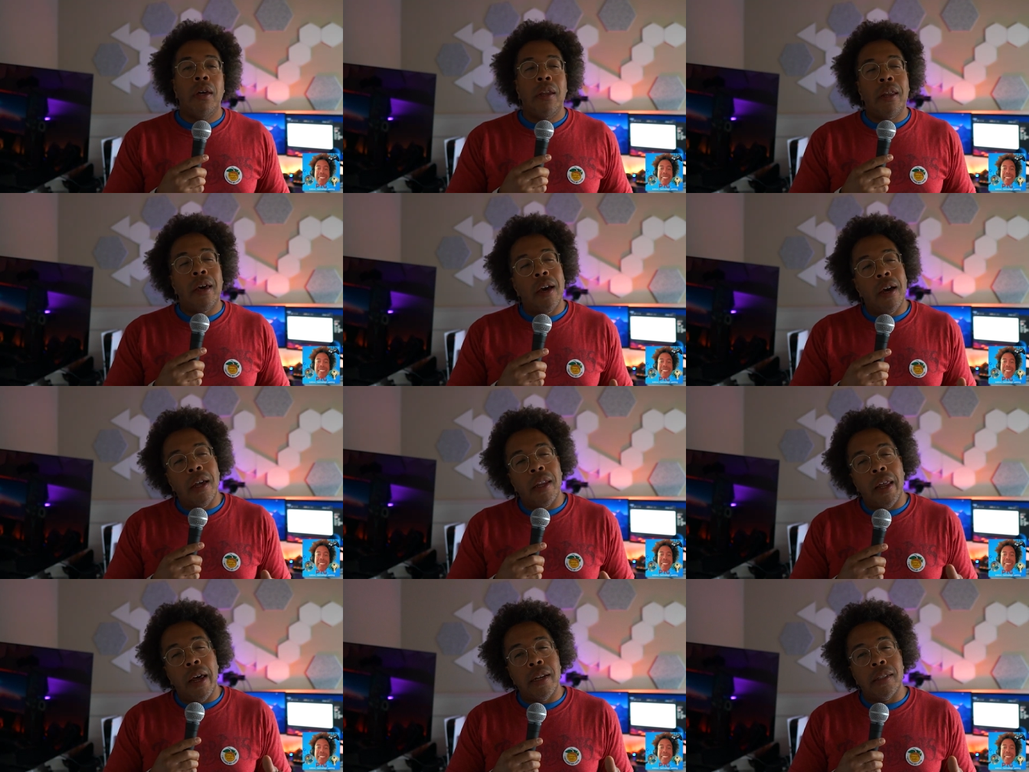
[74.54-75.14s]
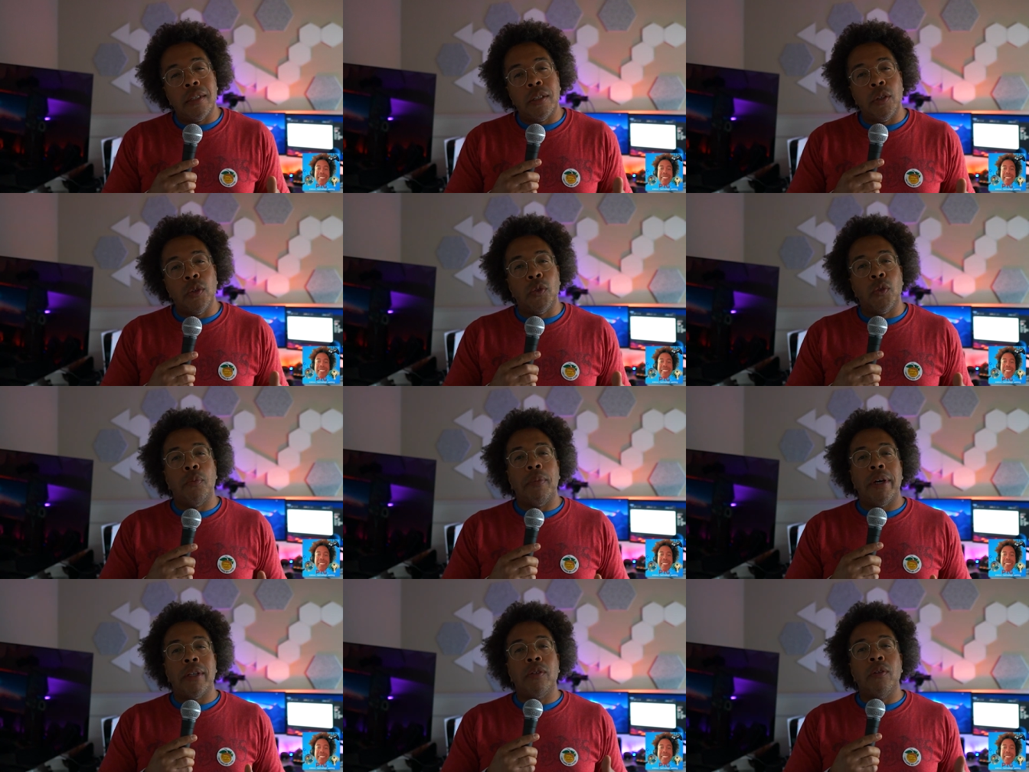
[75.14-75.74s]
Now nah, a lot of the
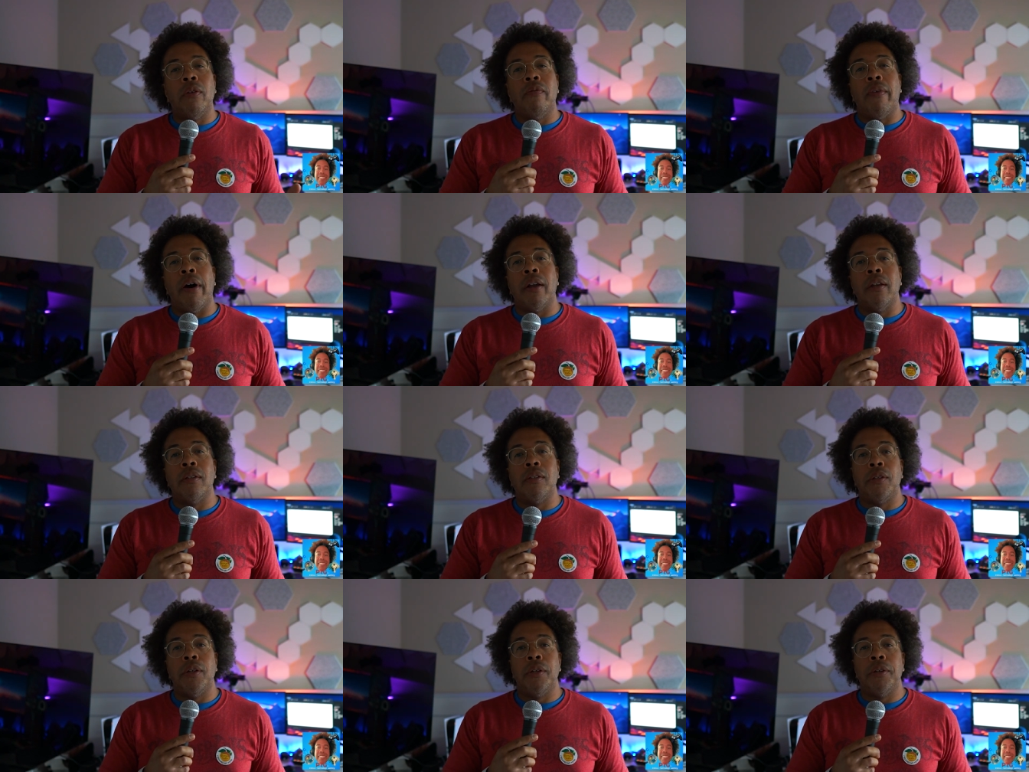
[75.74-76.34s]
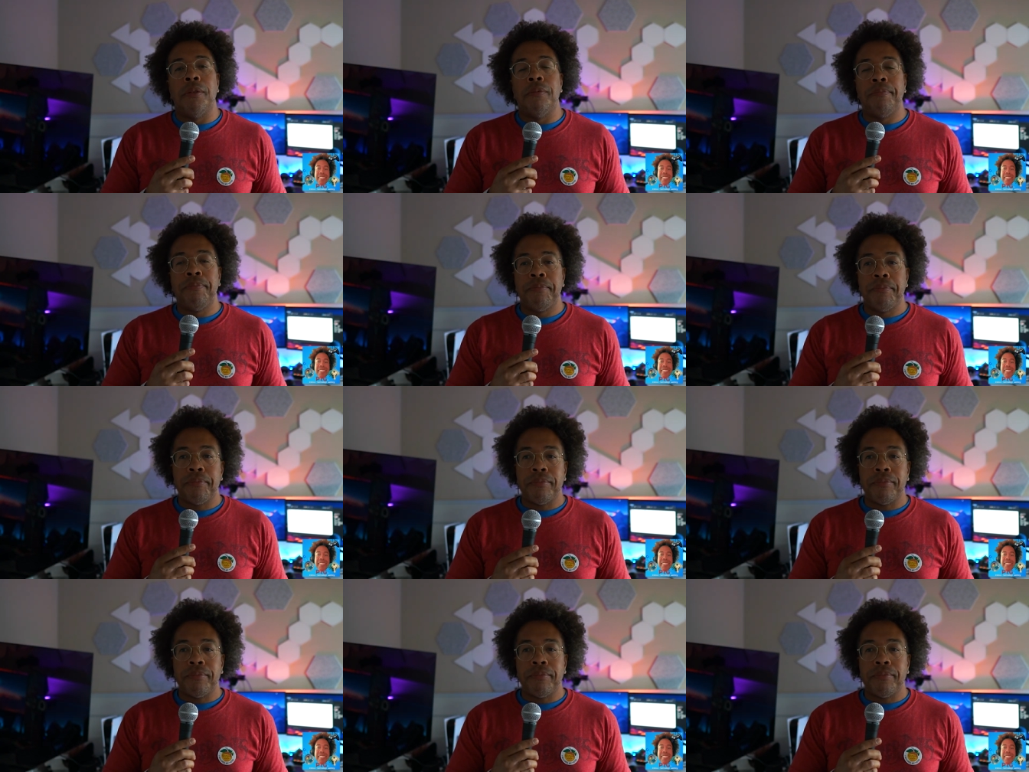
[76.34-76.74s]
YouTube I still volunteer